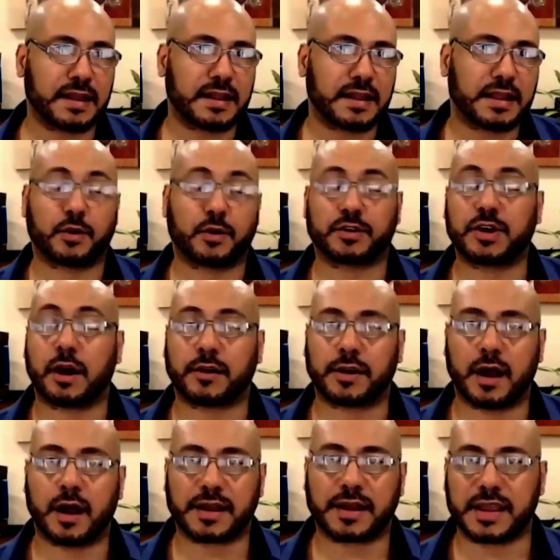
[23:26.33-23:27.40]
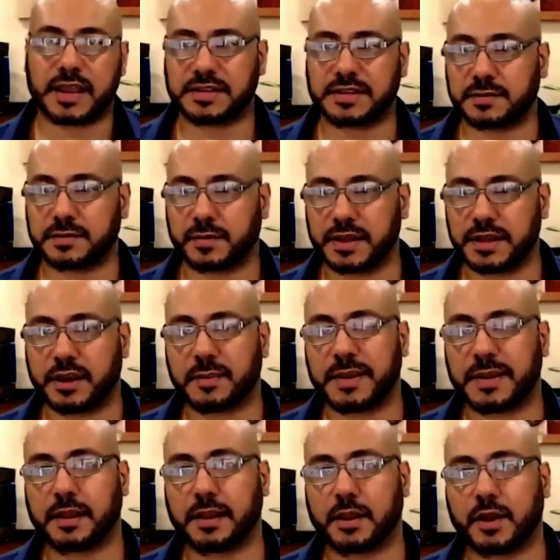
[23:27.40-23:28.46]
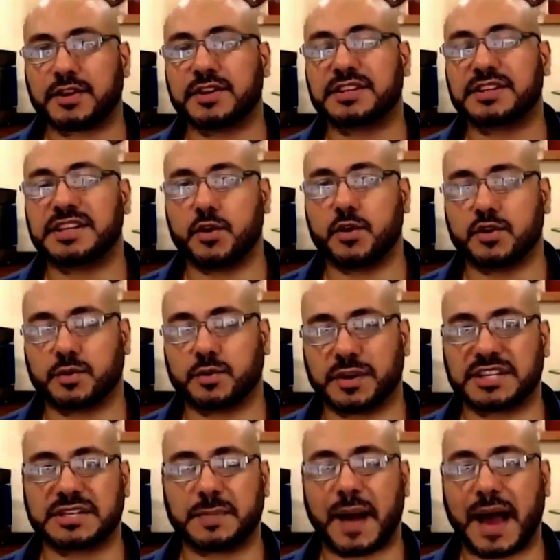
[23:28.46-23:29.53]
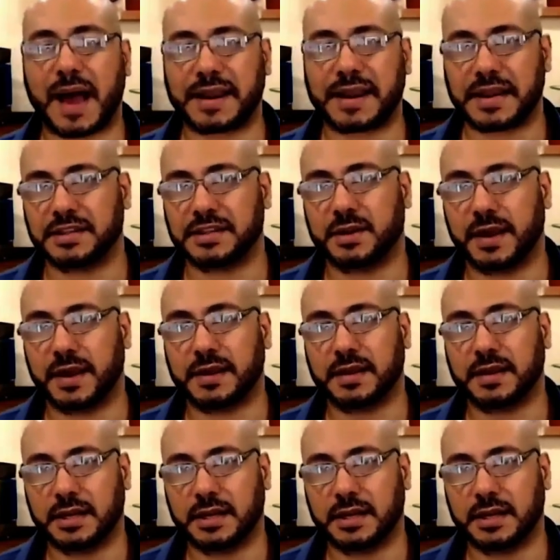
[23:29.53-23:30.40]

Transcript: in your target audience is really going to be to look to see who's responding to it.